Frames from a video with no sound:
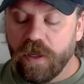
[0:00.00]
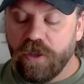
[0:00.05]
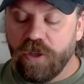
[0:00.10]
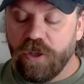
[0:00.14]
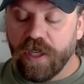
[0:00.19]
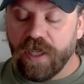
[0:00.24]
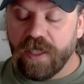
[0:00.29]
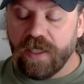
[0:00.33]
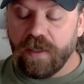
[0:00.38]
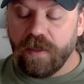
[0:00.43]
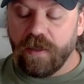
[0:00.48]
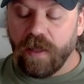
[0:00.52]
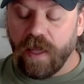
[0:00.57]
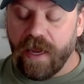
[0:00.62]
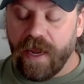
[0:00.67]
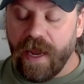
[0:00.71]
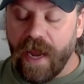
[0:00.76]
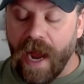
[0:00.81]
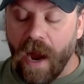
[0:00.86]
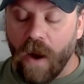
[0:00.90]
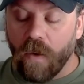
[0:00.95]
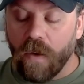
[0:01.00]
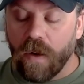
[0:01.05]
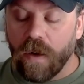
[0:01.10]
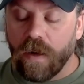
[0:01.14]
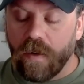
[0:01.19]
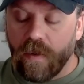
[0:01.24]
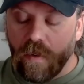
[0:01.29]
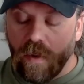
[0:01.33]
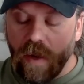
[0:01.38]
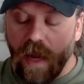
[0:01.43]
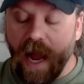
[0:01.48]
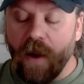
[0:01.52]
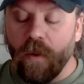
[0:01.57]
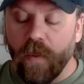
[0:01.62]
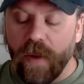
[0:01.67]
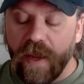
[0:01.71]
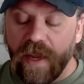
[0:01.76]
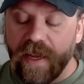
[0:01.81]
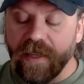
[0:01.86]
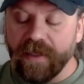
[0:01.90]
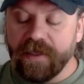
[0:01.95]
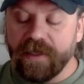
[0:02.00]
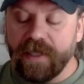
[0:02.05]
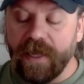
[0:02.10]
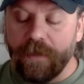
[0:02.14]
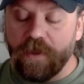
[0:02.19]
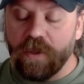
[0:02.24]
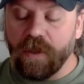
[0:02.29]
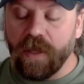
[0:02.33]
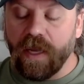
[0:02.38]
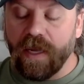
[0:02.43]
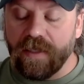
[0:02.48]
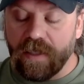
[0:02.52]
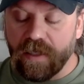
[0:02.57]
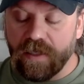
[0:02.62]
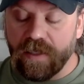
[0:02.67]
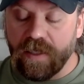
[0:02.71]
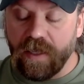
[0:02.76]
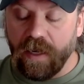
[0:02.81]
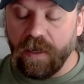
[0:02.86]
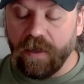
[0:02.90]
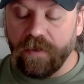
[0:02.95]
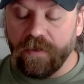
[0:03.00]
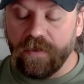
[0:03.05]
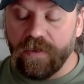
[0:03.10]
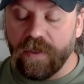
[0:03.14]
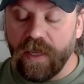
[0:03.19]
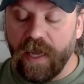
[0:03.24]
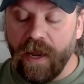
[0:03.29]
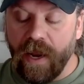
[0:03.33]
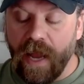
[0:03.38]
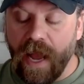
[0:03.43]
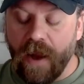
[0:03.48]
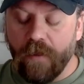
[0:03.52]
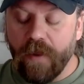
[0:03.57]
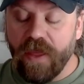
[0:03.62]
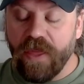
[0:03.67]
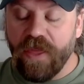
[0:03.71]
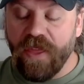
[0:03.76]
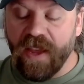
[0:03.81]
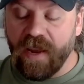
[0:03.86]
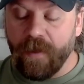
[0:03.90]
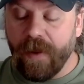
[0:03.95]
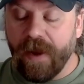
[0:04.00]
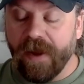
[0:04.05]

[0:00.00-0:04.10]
just like how we conceptualize ourselves and how we think